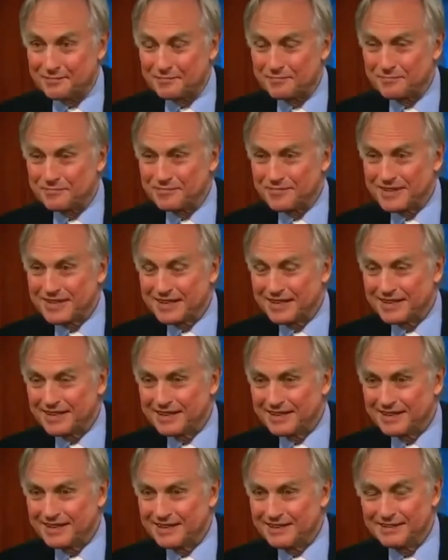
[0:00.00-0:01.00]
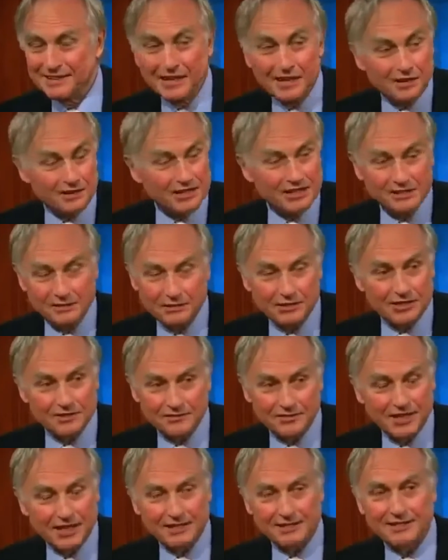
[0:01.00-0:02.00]
you ever do marijuana? no, you, not
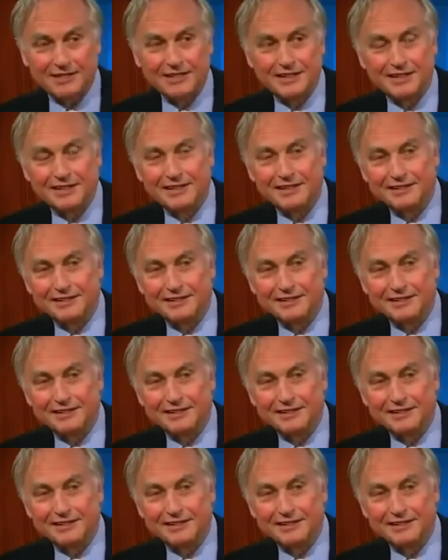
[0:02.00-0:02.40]
even that. Nothing?